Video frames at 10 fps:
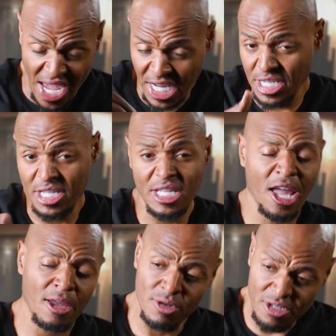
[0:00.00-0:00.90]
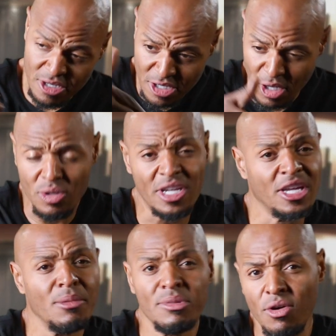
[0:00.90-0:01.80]
Cassius Clay was slowly
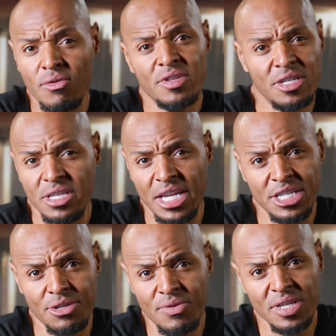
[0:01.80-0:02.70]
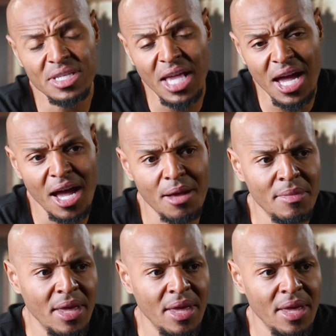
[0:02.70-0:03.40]
coming over to the Nation of Islam.